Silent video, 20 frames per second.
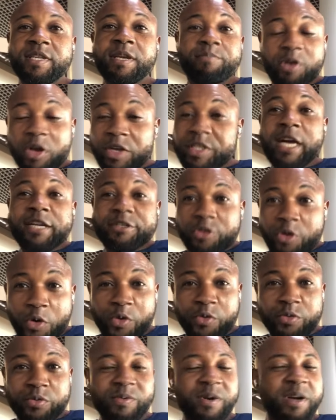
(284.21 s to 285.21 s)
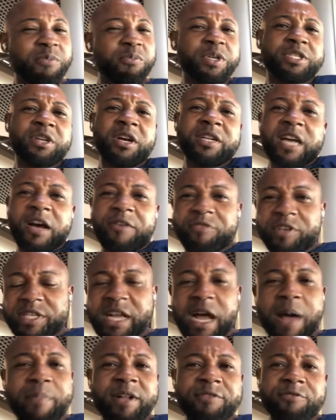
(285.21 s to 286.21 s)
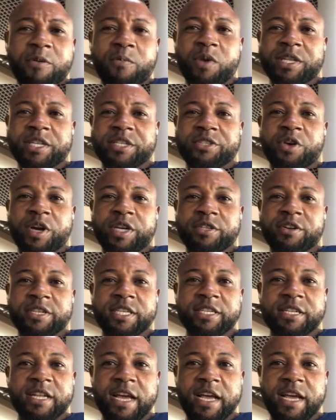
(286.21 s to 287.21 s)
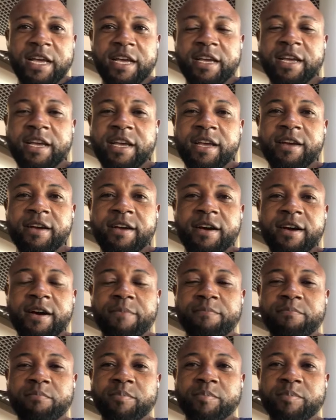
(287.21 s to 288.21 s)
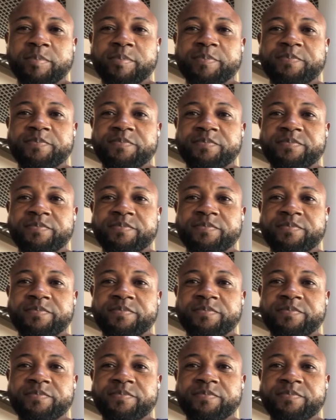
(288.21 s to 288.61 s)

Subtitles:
Because I know we don't have, apart from what is going on in in